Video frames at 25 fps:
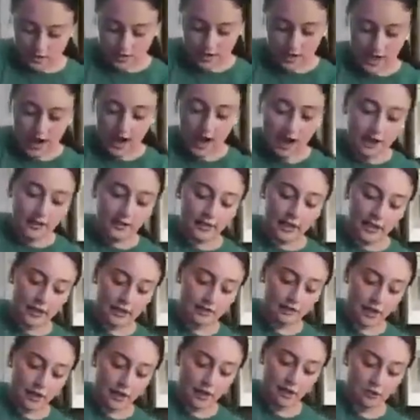I
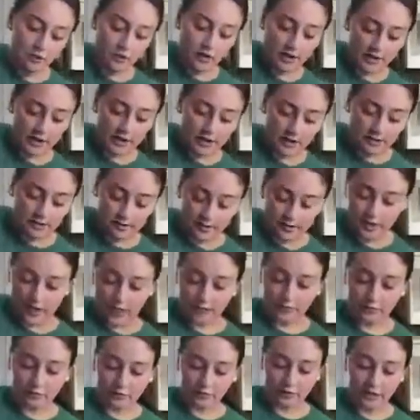like my Oreos
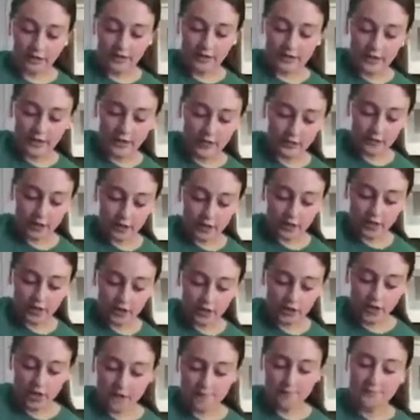like really
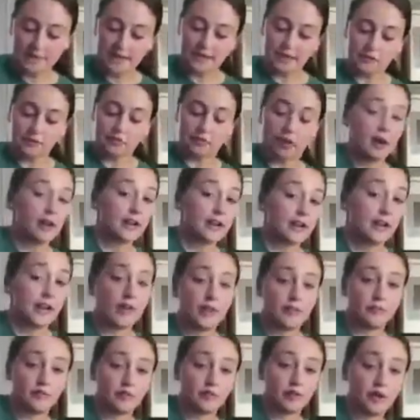crushed up. That's why
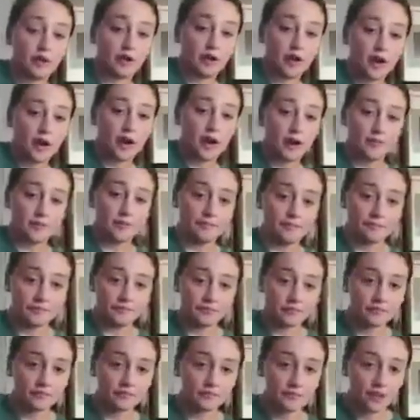I'm
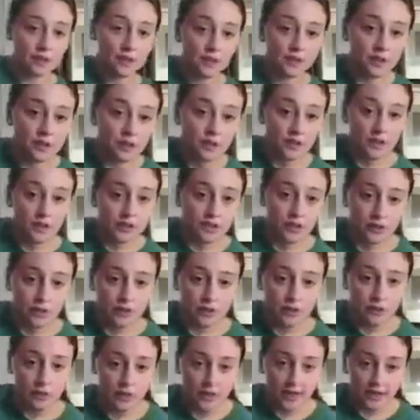
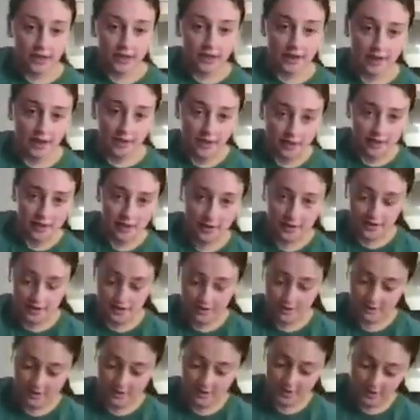doing it.
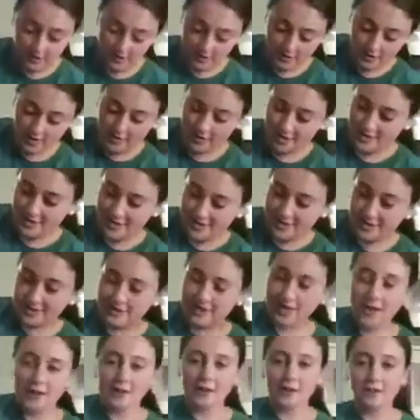
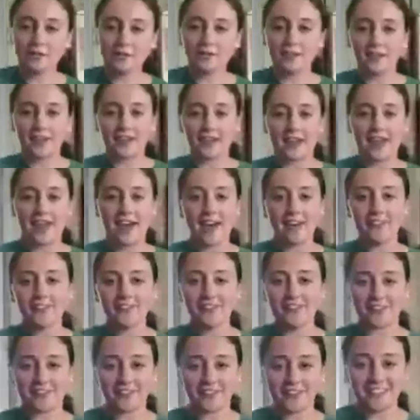Taco's like
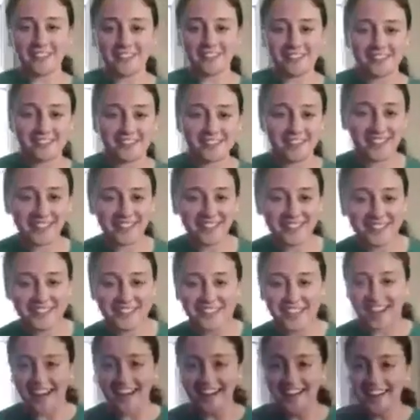having a really silly
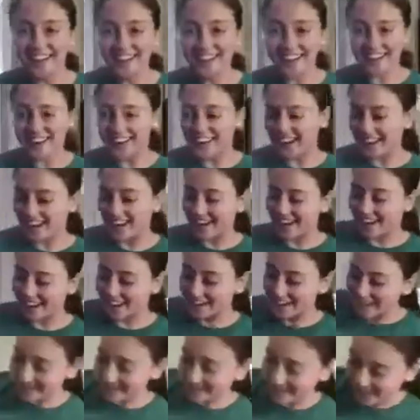day today.
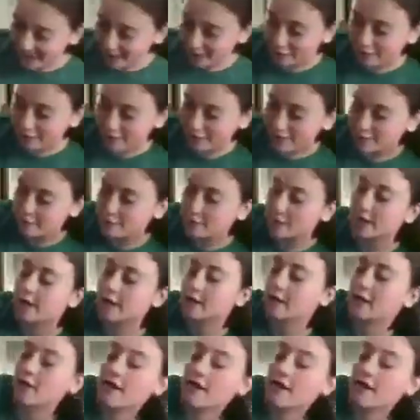High five, bud.